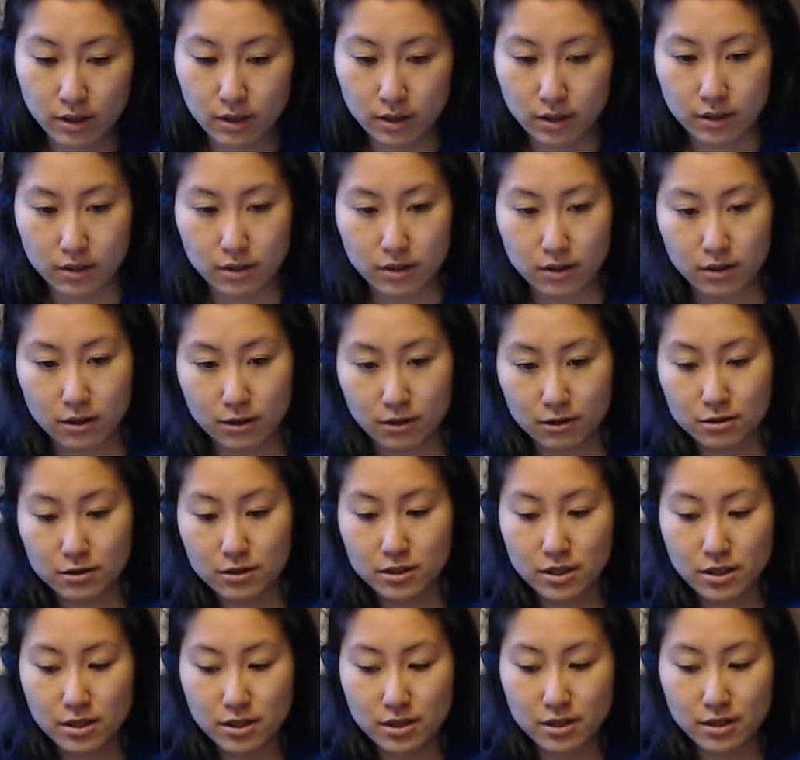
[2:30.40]

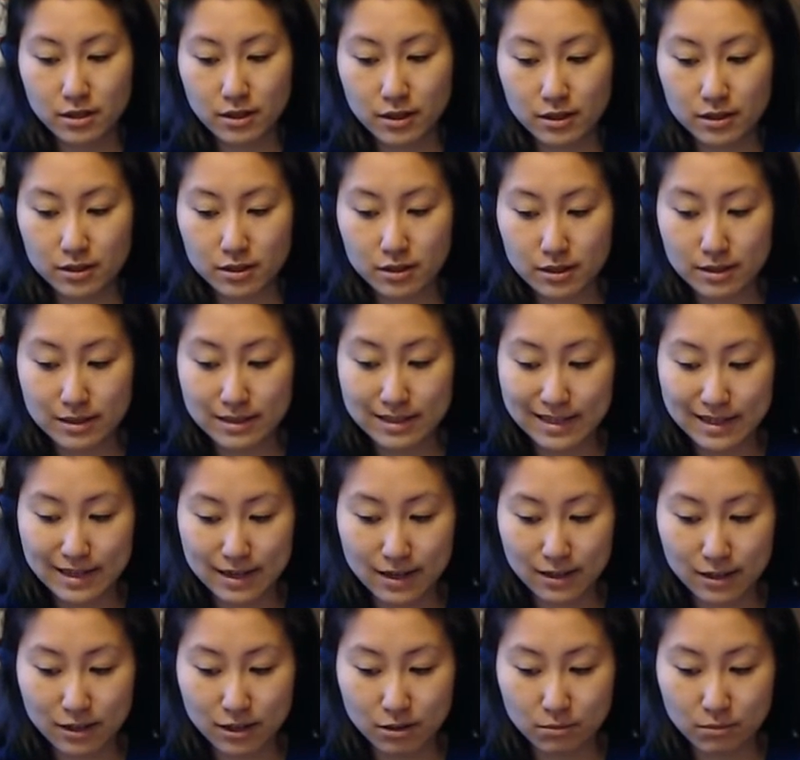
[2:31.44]
RC, like she's not
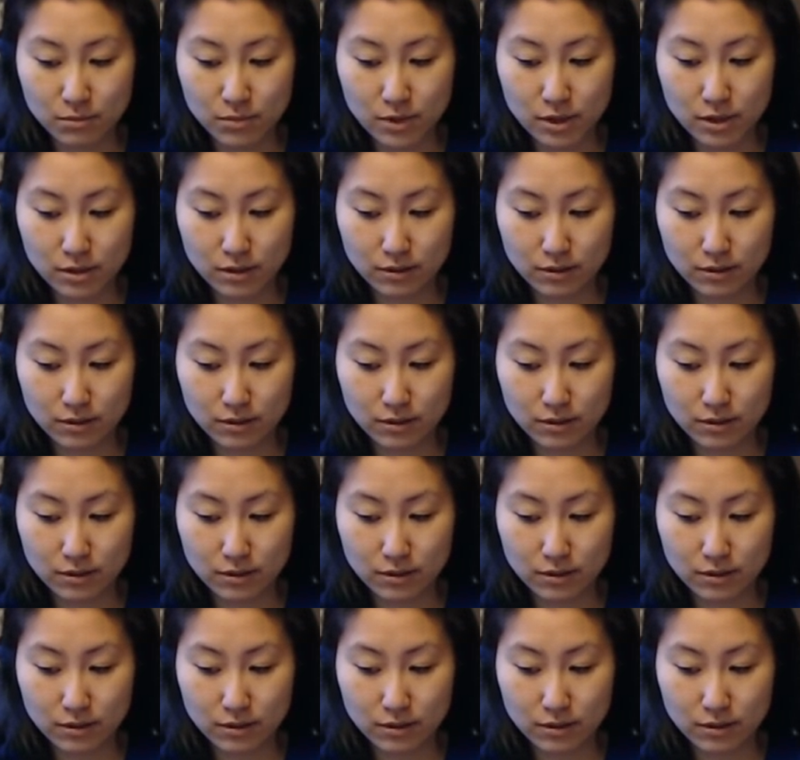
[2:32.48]
gonna be,